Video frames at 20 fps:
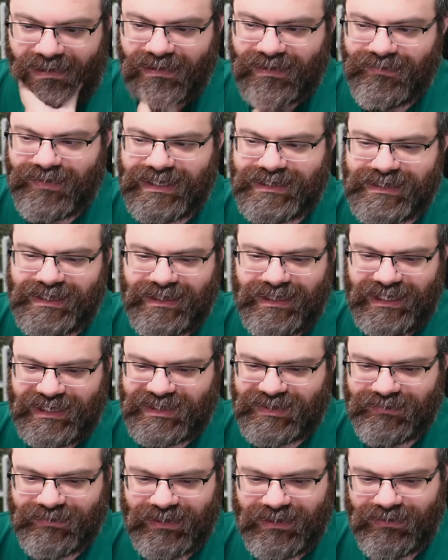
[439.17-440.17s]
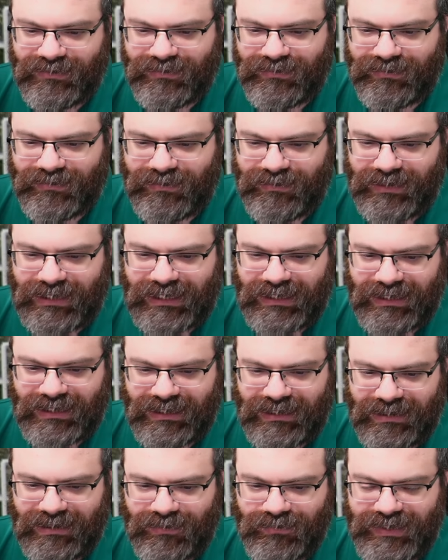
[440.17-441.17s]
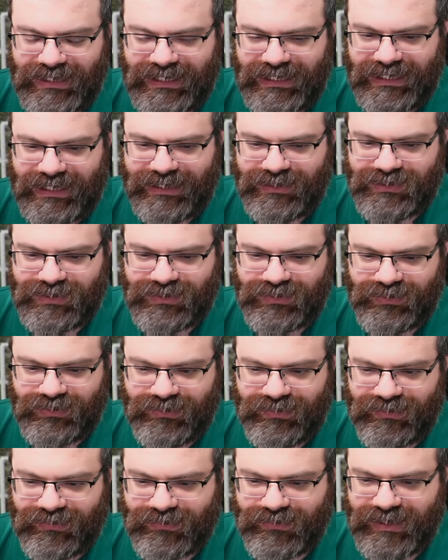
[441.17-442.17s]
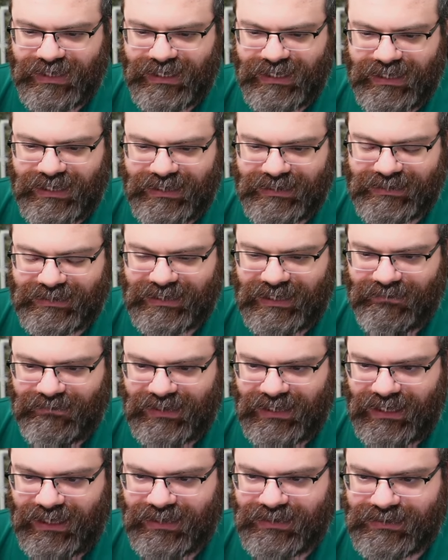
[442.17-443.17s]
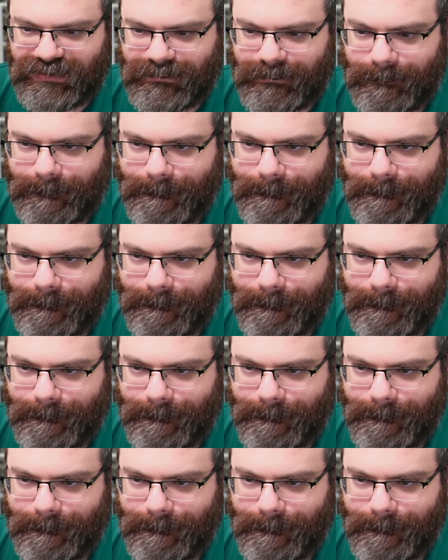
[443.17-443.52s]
The rest of this row, uh, we need a 2, 3, 7, 8.